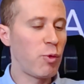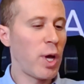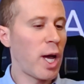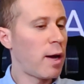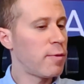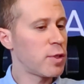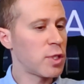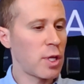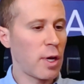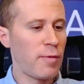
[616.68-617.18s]
we
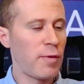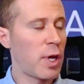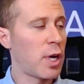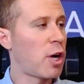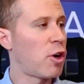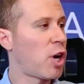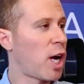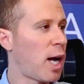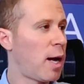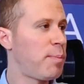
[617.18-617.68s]
have stuff on
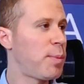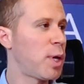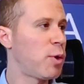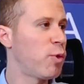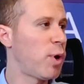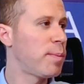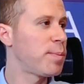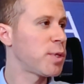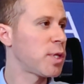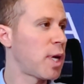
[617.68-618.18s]
our app and
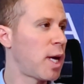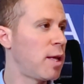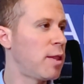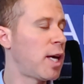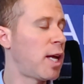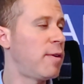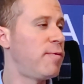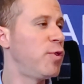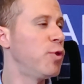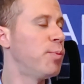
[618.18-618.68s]
website
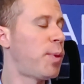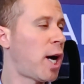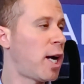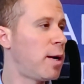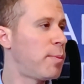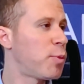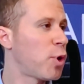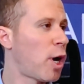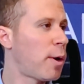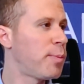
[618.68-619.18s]
that if you buy
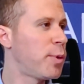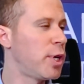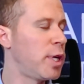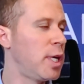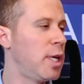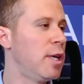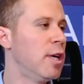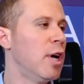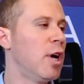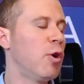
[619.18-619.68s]
a
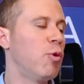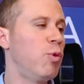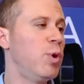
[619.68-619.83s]
property,